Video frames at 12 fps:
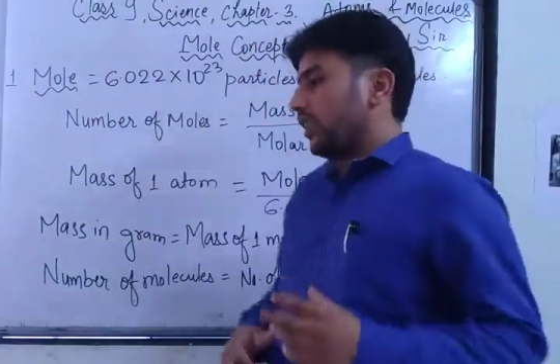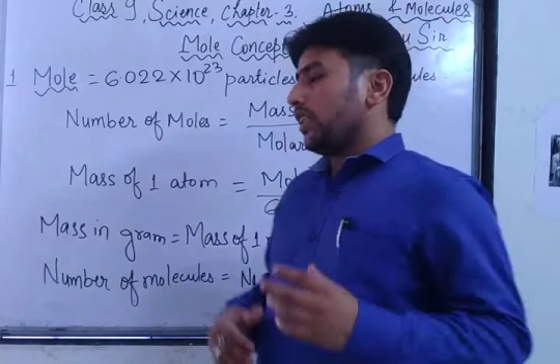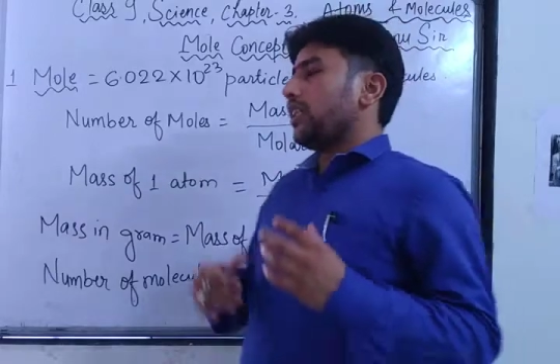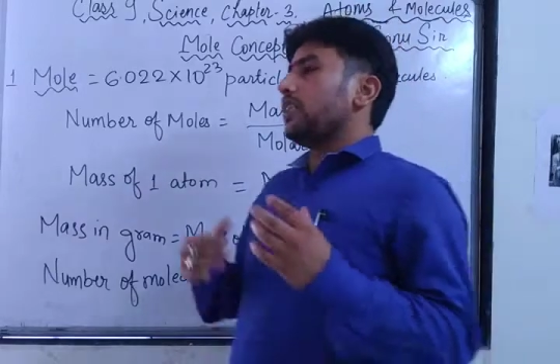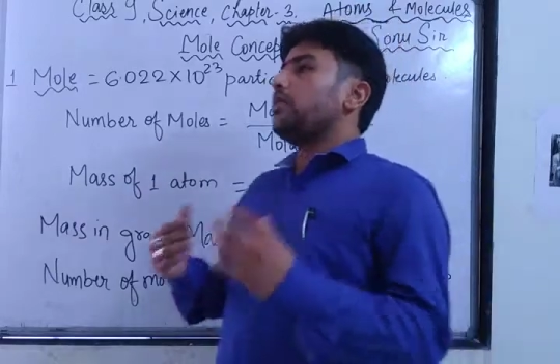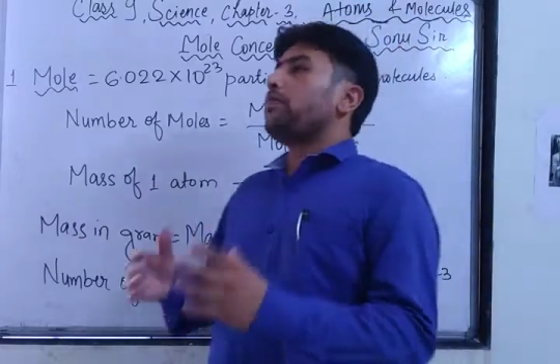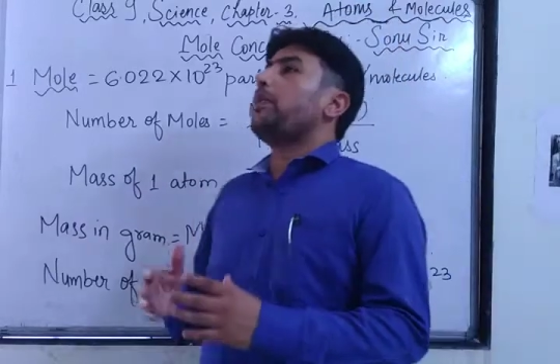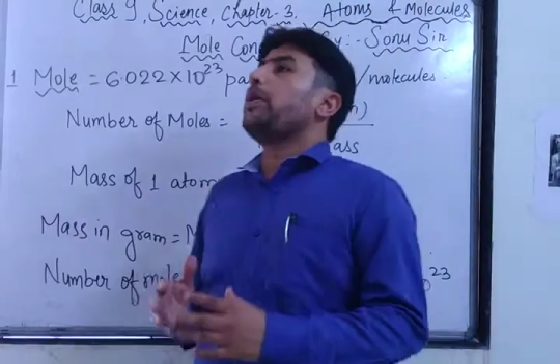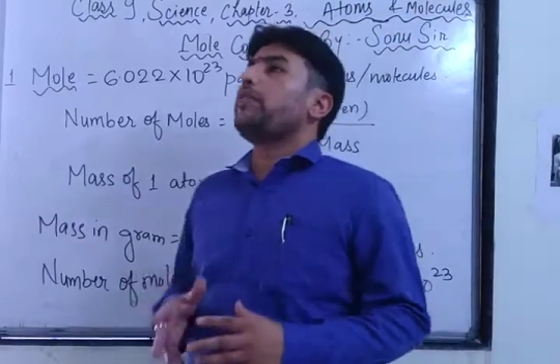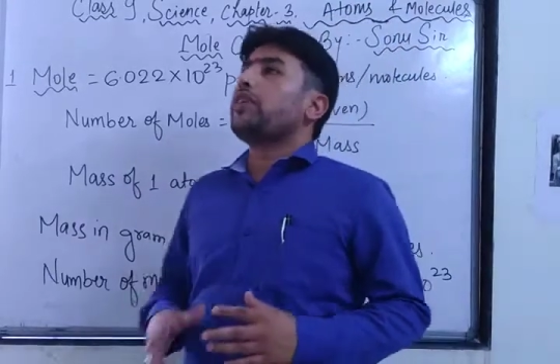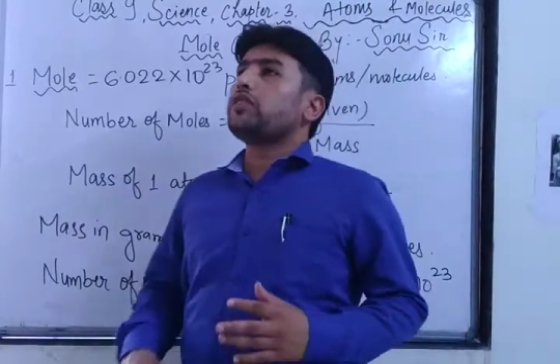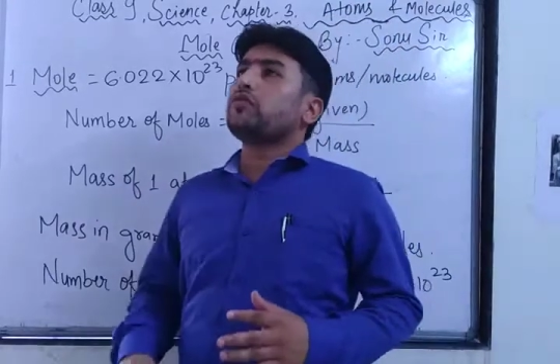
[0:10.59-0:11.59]
In the
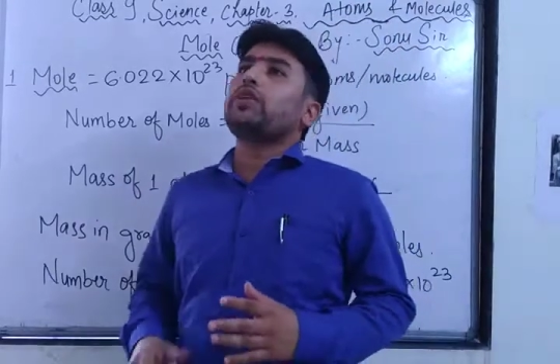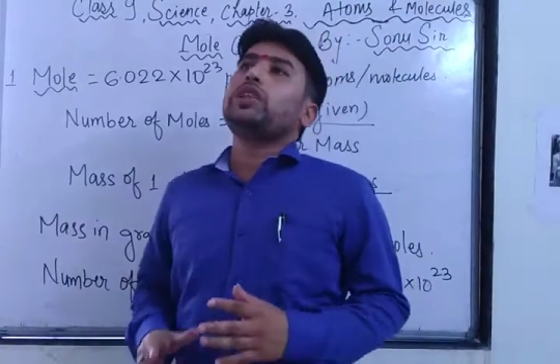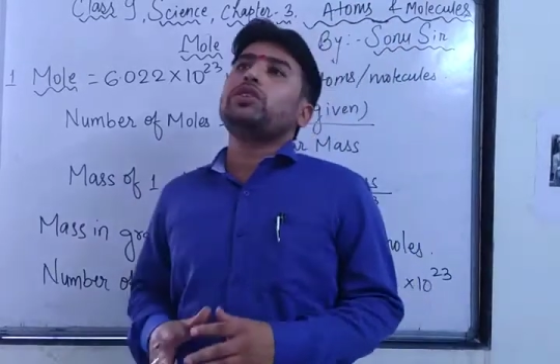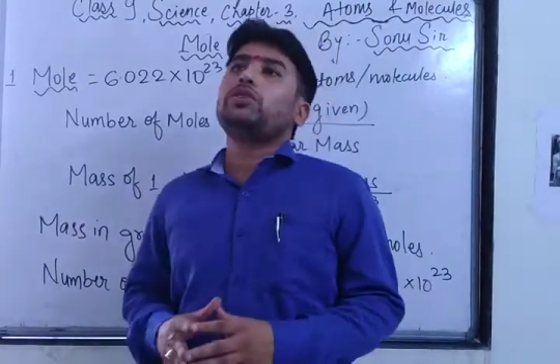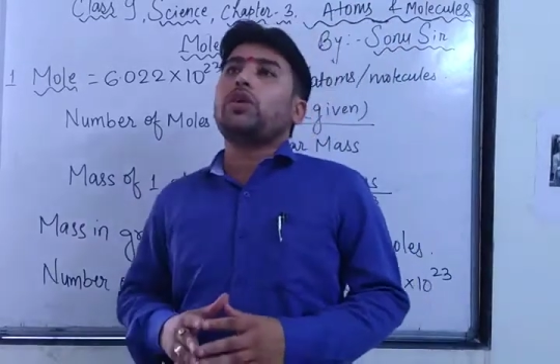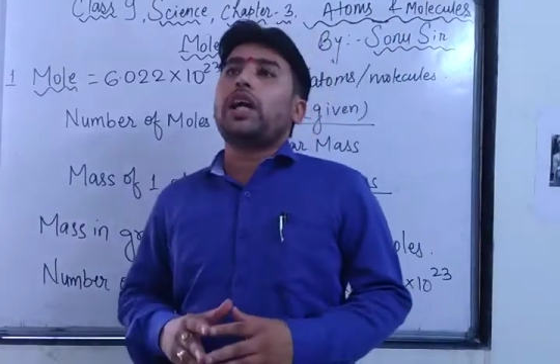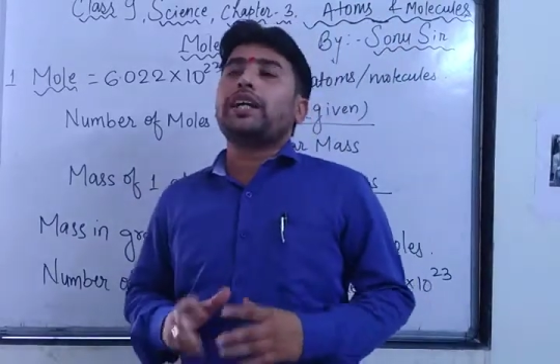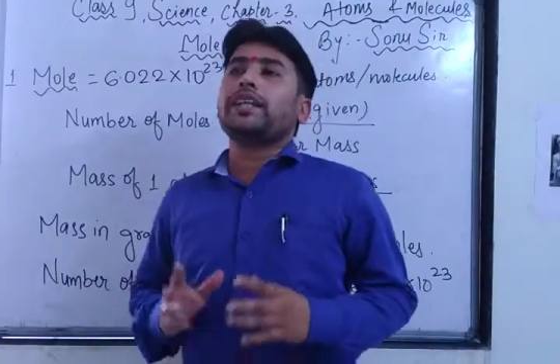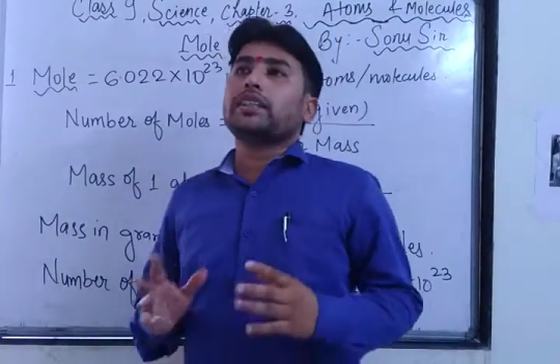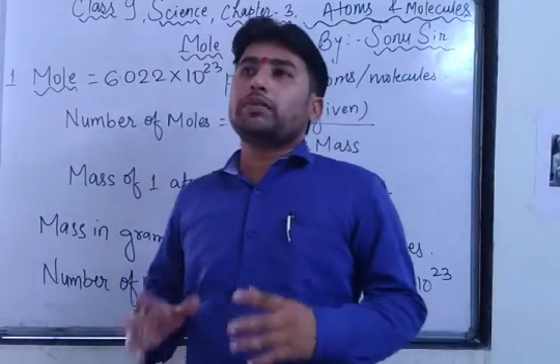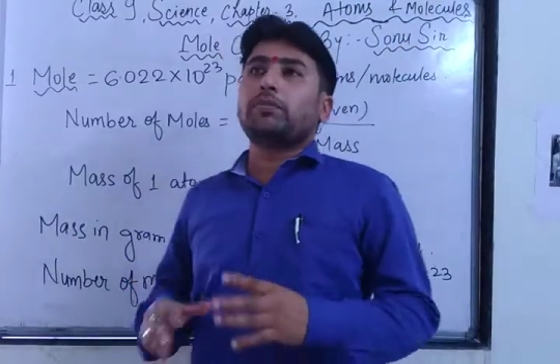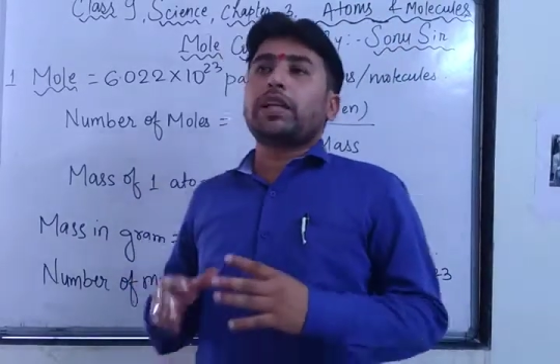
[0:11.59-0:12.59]
previous video I had
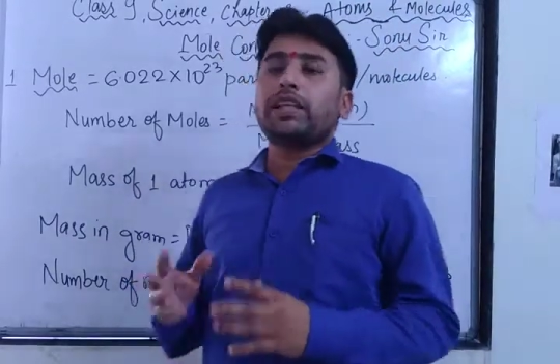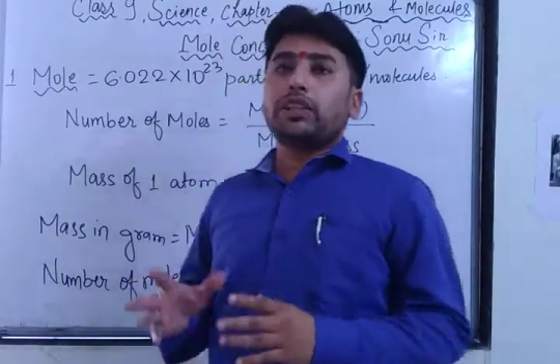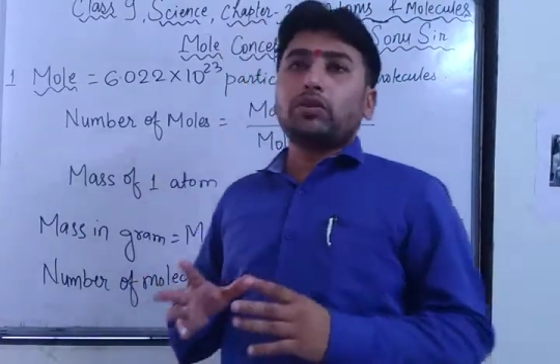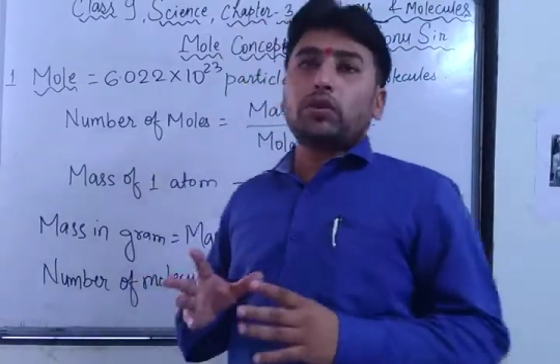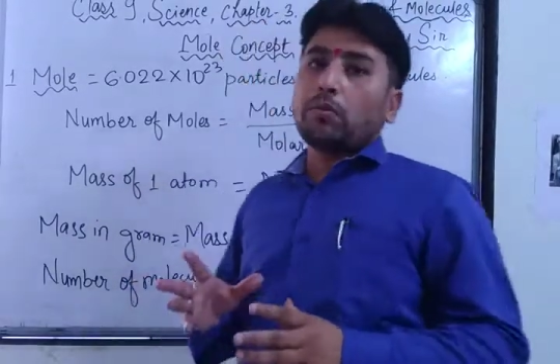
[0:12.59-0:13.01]
explained to you